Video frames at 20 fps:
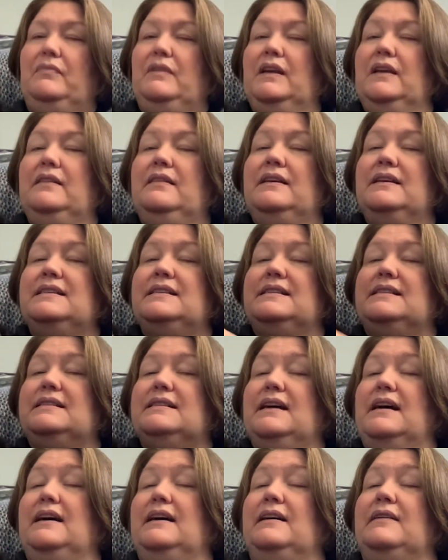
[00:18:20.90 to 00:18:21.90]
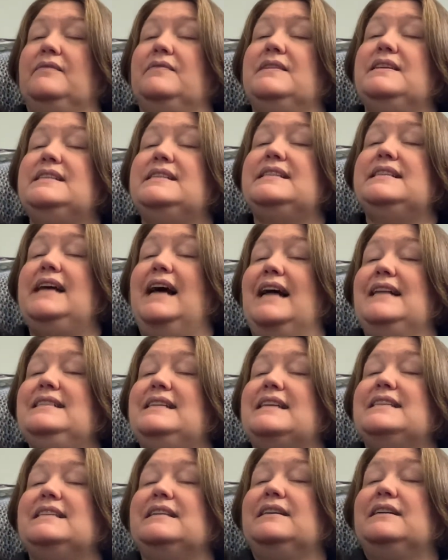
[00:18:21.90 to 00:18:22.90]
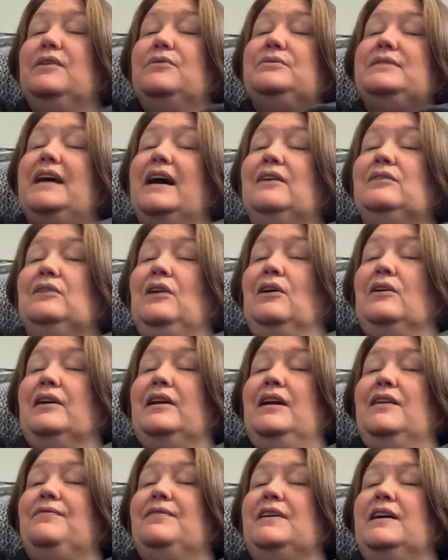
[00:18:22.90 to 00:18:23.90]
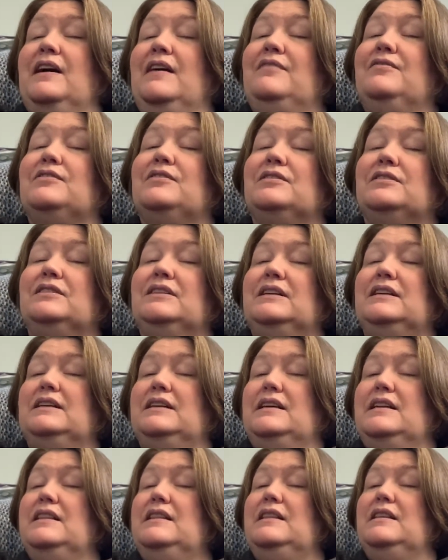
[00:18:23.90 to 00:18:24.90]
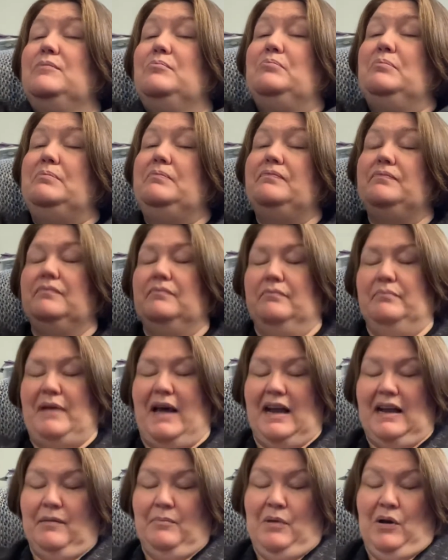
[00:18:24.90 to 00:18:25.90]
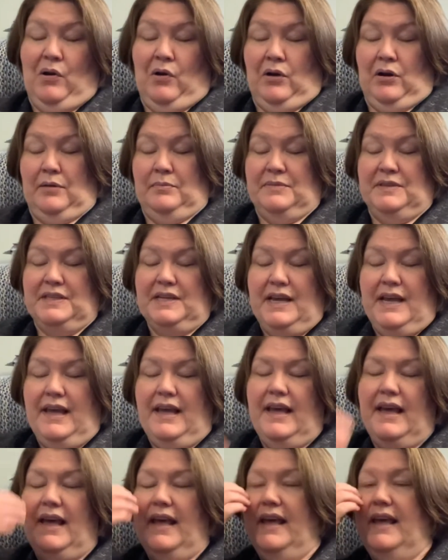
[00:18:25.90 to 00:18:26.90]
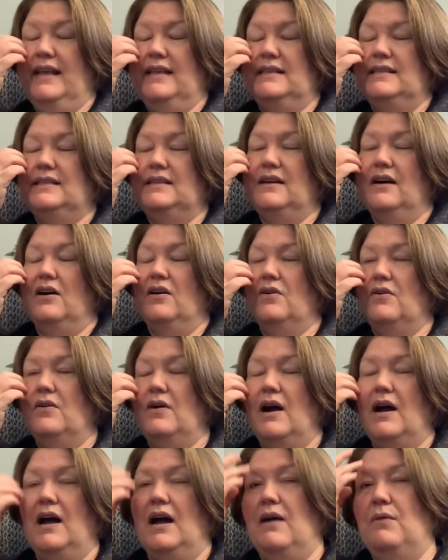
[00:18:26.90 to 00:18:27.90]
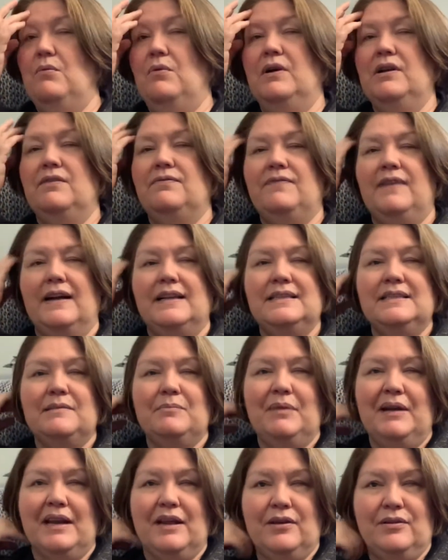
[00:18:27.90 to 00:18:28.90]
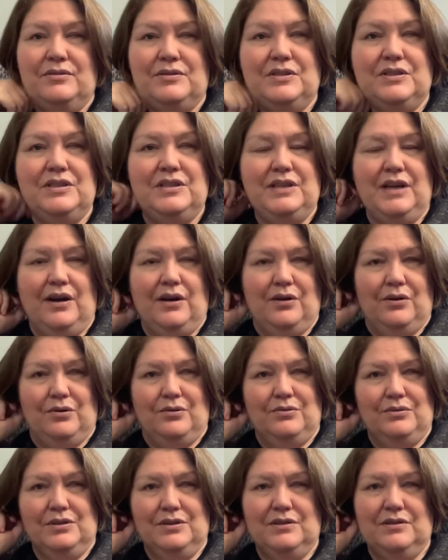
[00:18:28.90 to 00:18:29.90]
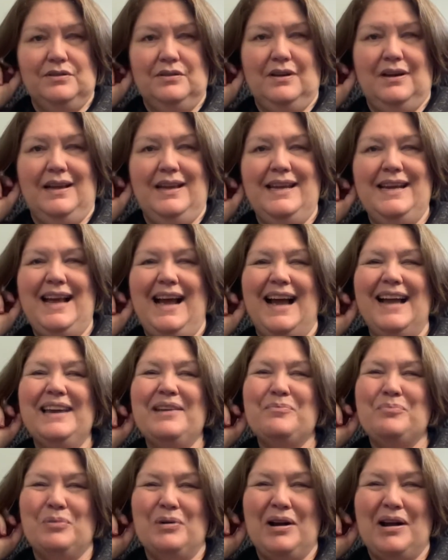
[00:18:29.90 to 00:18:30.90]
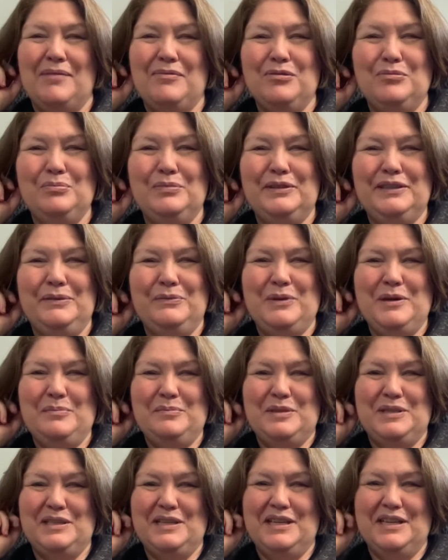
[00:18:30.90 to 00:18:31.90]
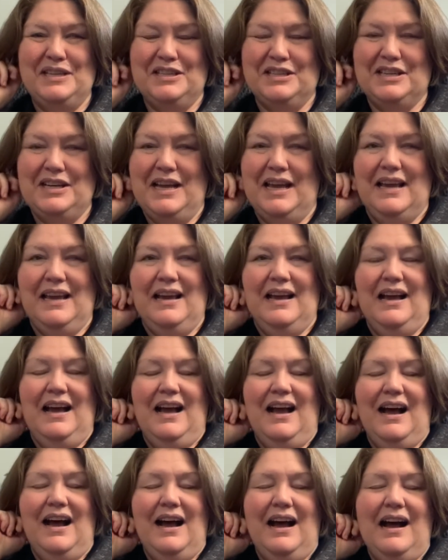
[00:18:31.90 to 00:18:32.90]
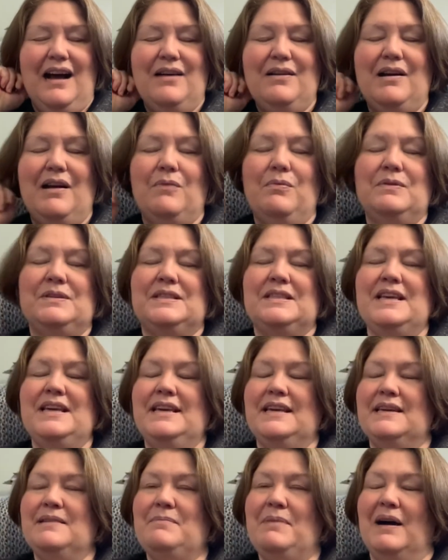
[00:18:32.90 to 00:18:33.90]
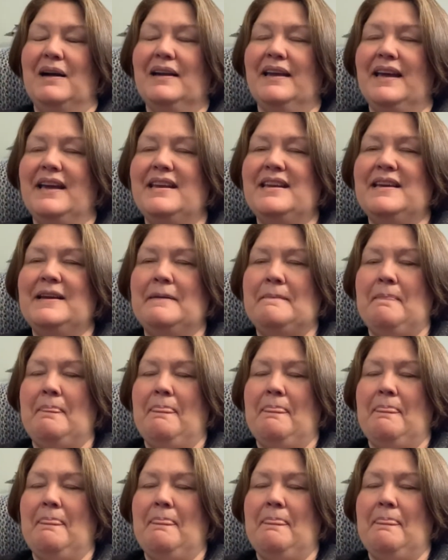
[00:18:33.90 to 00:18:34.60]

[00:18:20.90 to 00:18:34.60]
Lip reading: this side doesn't go down long enough and cover the back of my arms. And so I want to find somebody who sews, and I could probably whip stitch. I was thinking about getting